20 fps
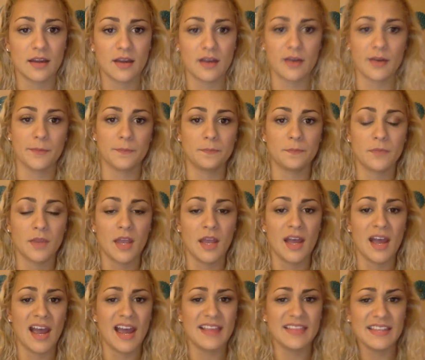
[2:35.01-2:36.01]

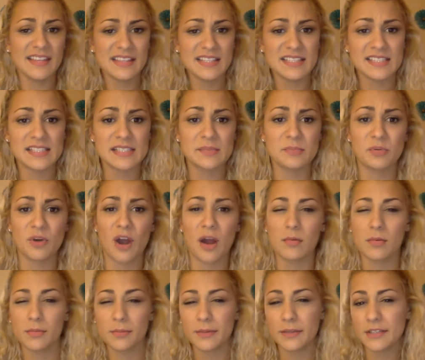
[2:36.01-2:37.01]
I think this is
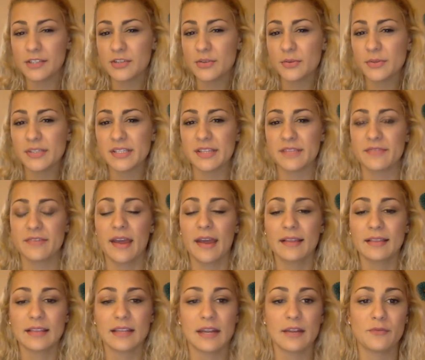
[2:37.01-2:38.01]
probably due to the
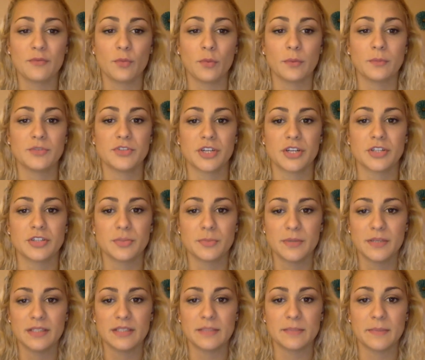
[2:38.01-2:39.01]
fact that I form
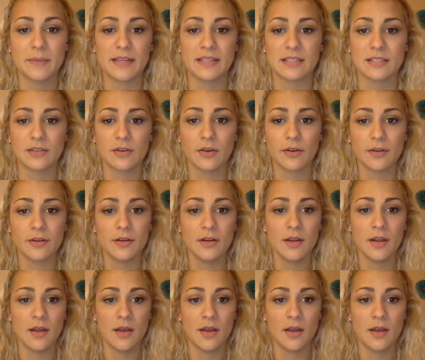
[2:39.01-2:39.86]
judgments based on